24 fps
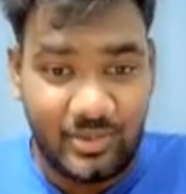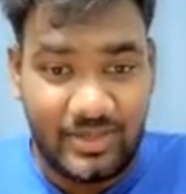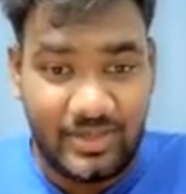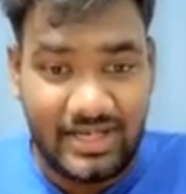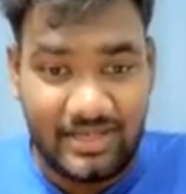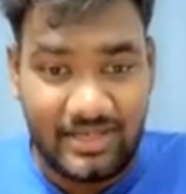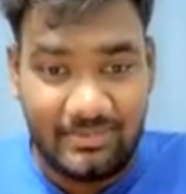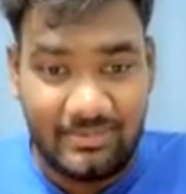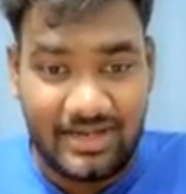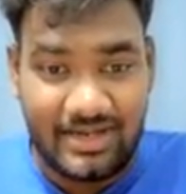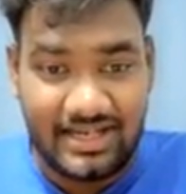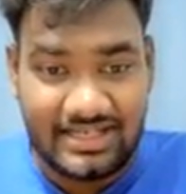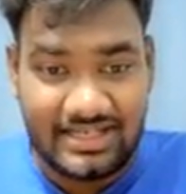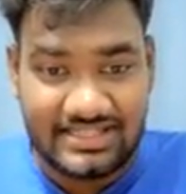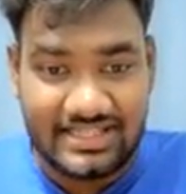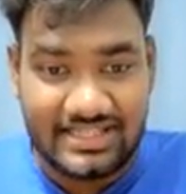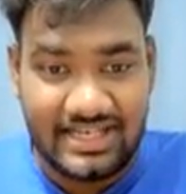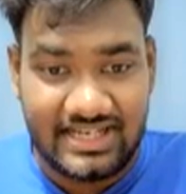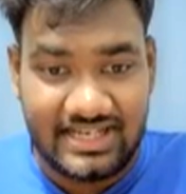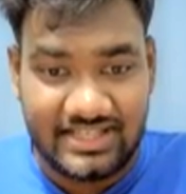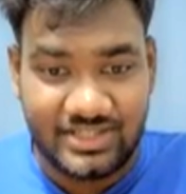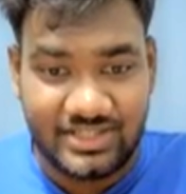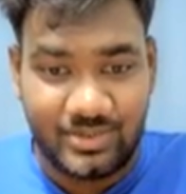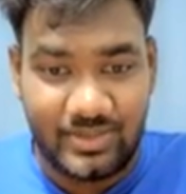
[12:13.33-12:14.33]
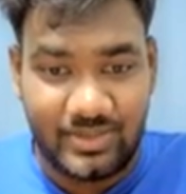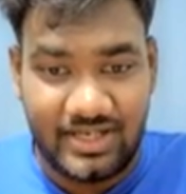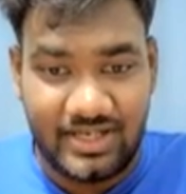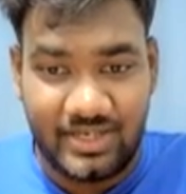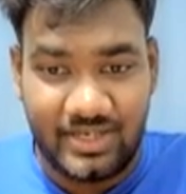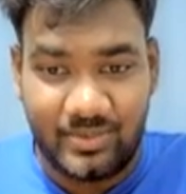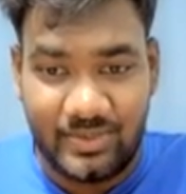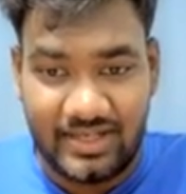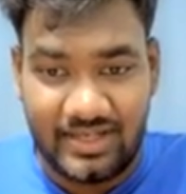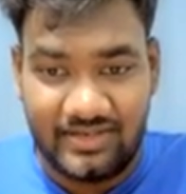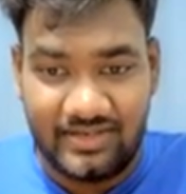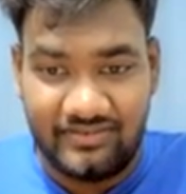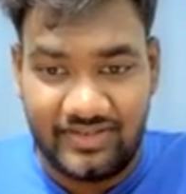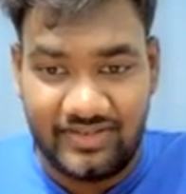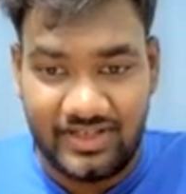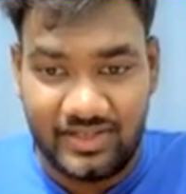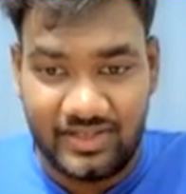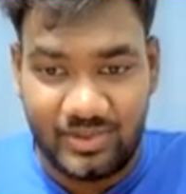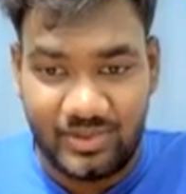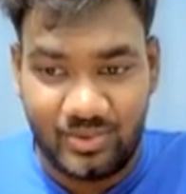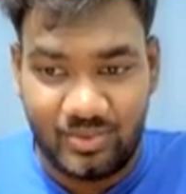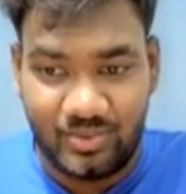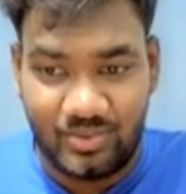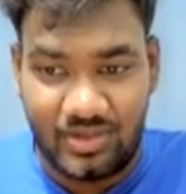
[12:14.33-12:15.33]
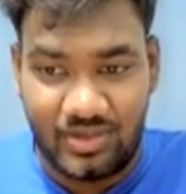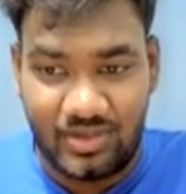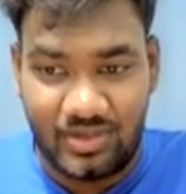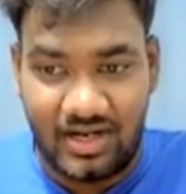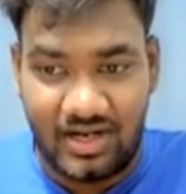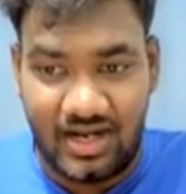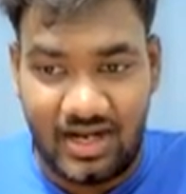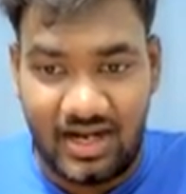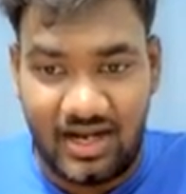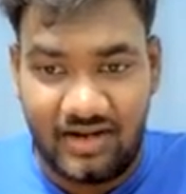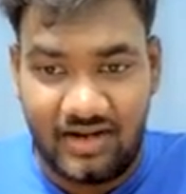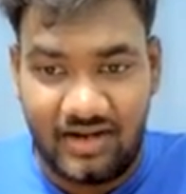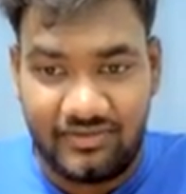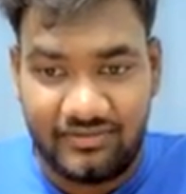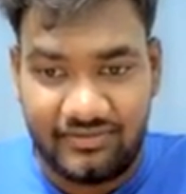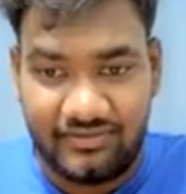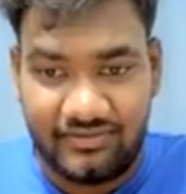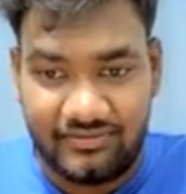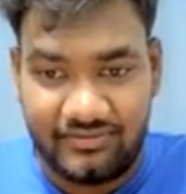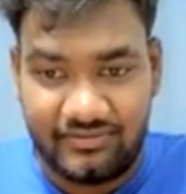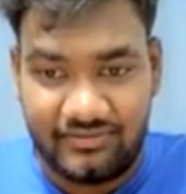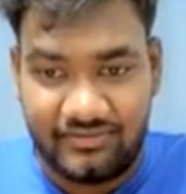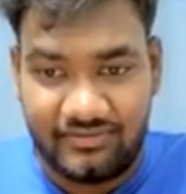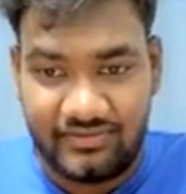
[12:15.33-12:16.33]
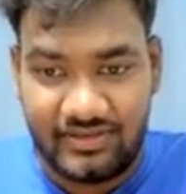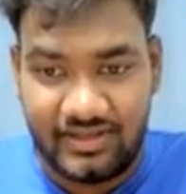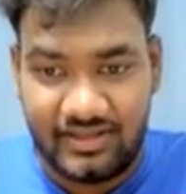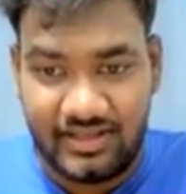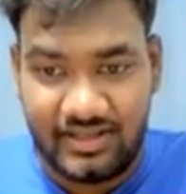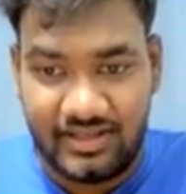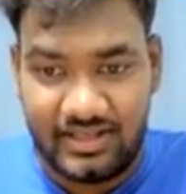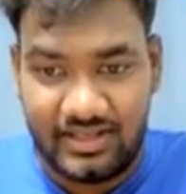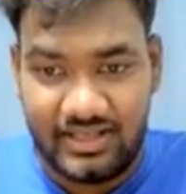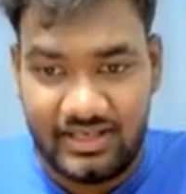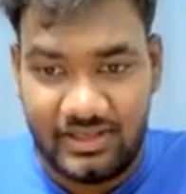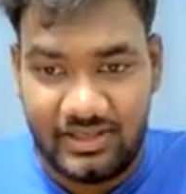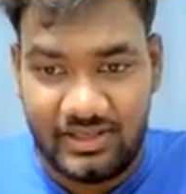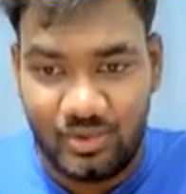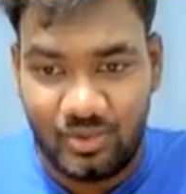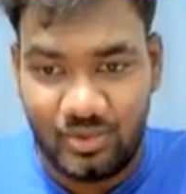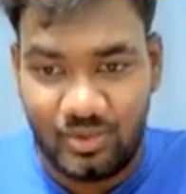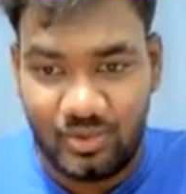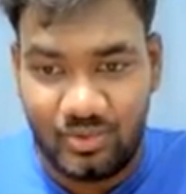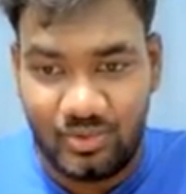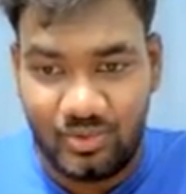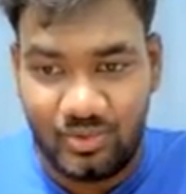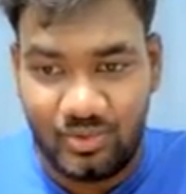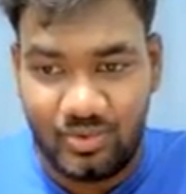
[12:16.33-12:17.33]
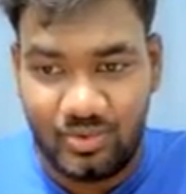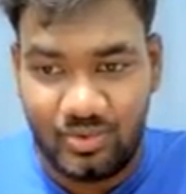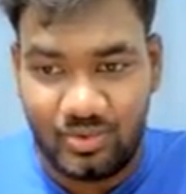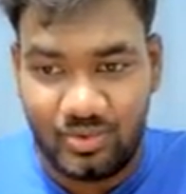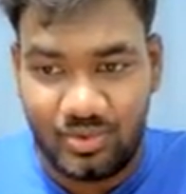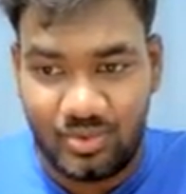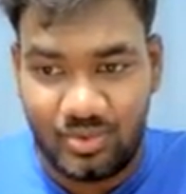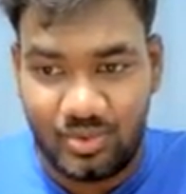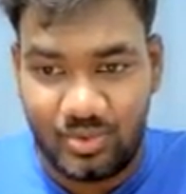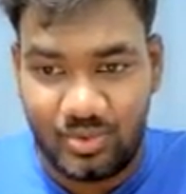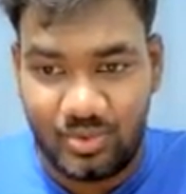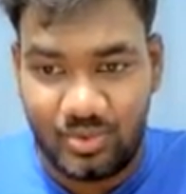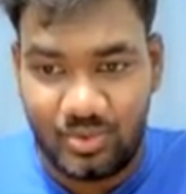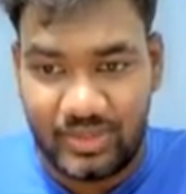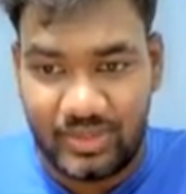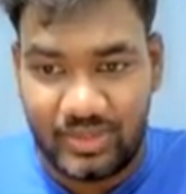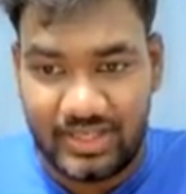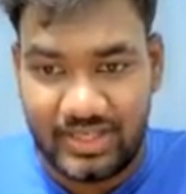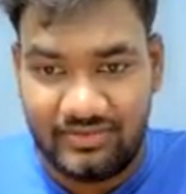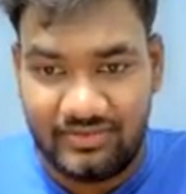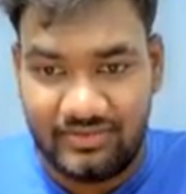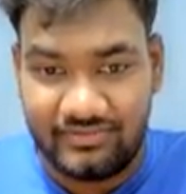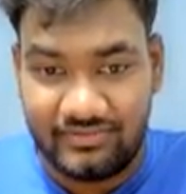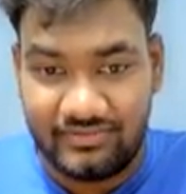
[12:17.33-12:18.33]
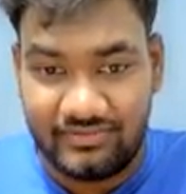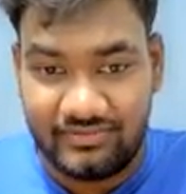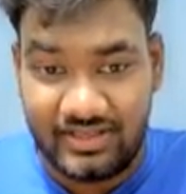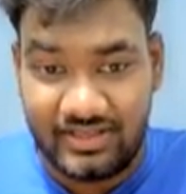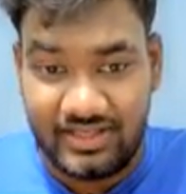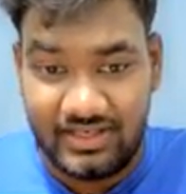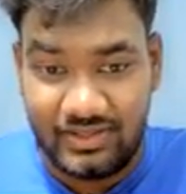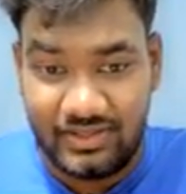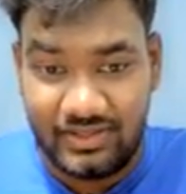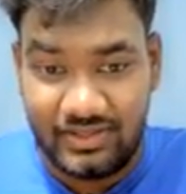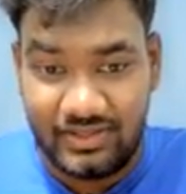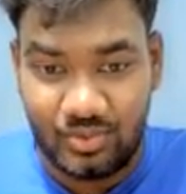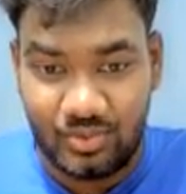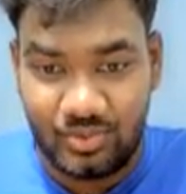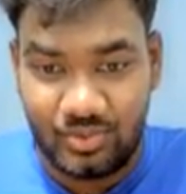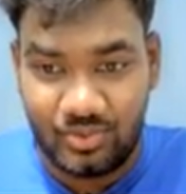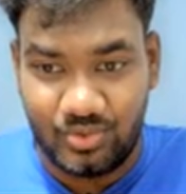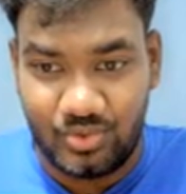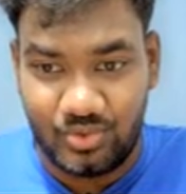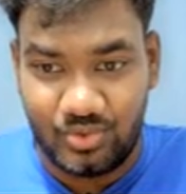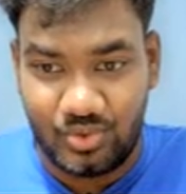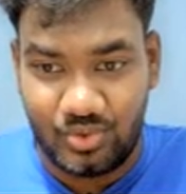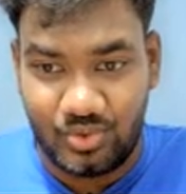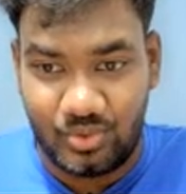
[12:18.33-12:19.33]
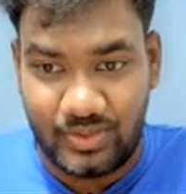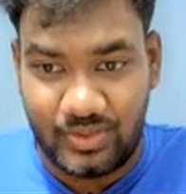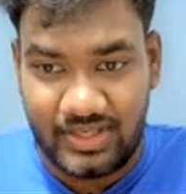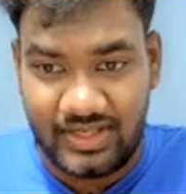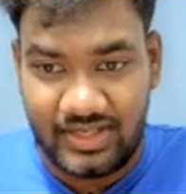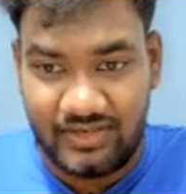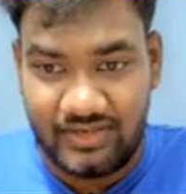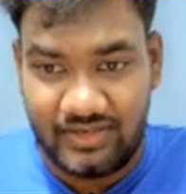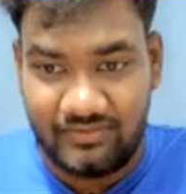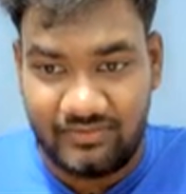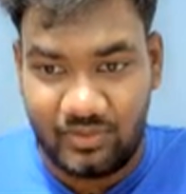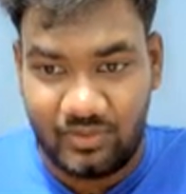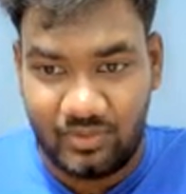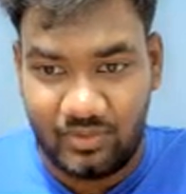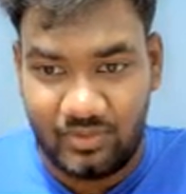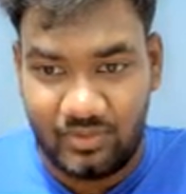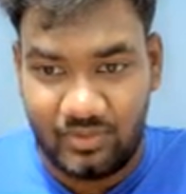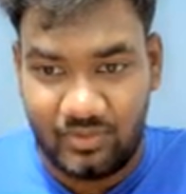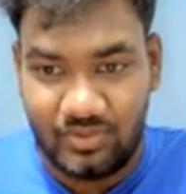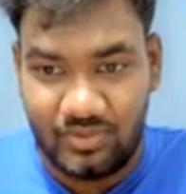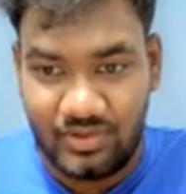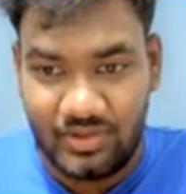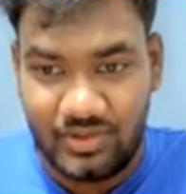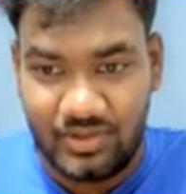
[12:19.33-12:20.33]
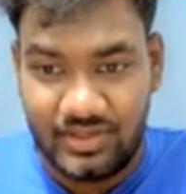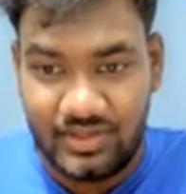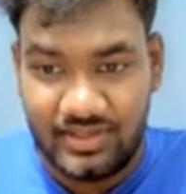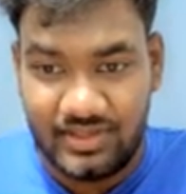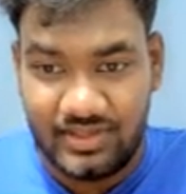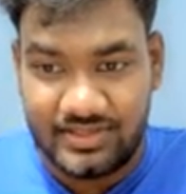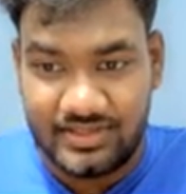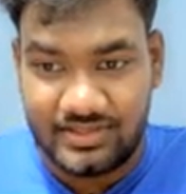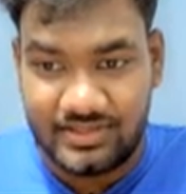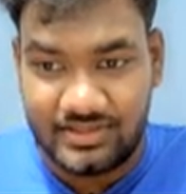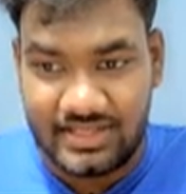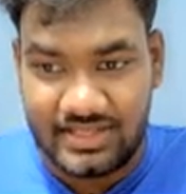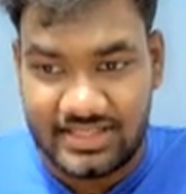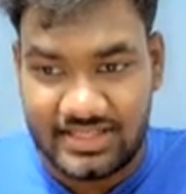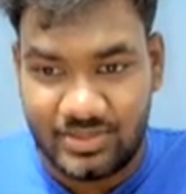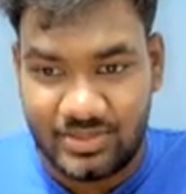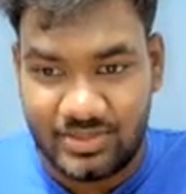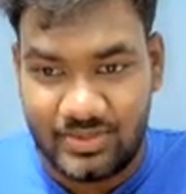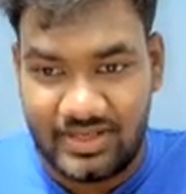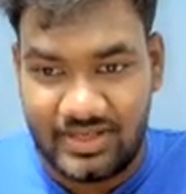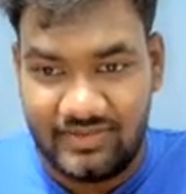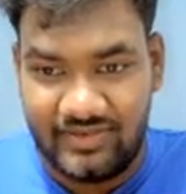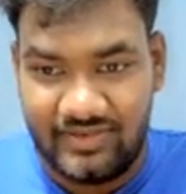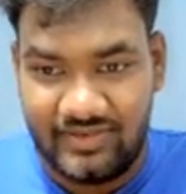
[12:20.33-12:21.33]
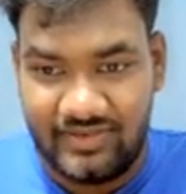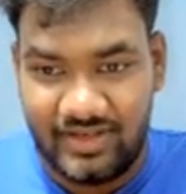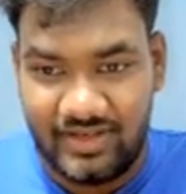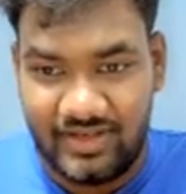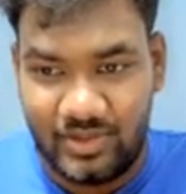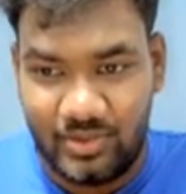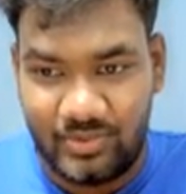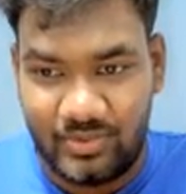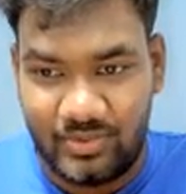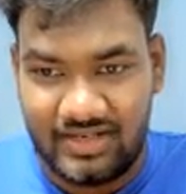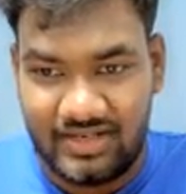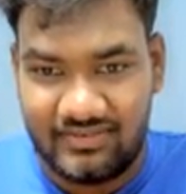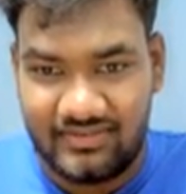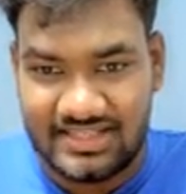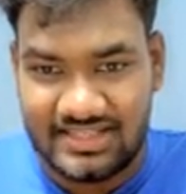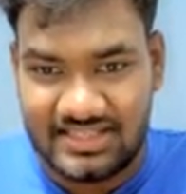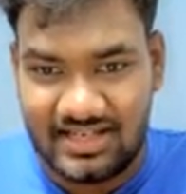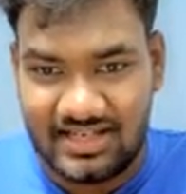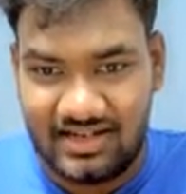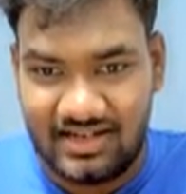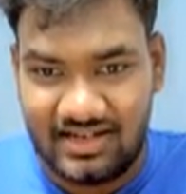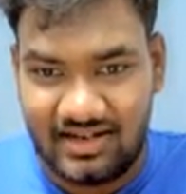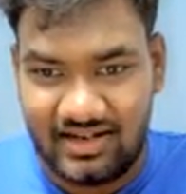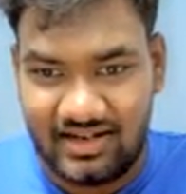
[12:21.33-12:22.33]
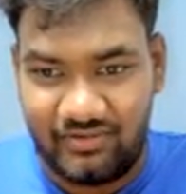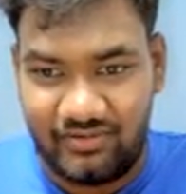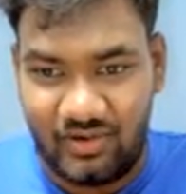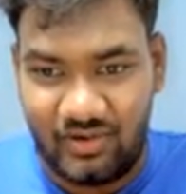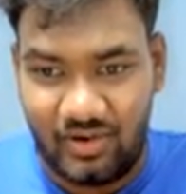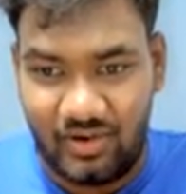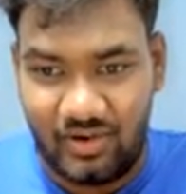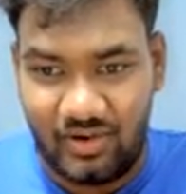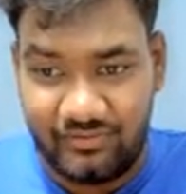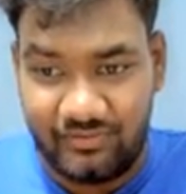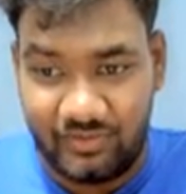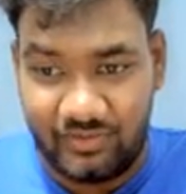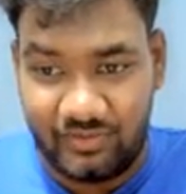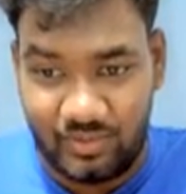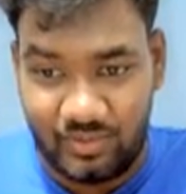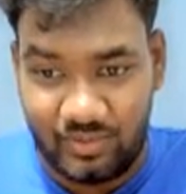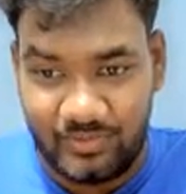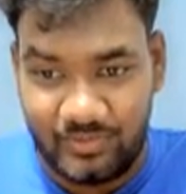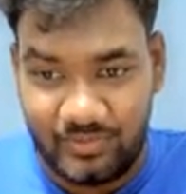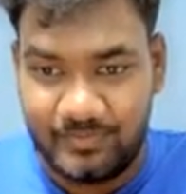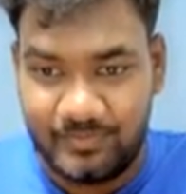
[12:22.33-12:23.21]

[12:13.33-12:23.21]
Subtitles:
20 minus 8 is 12. 12 into half into 12 into 24. That's 12 into 12. That's 144.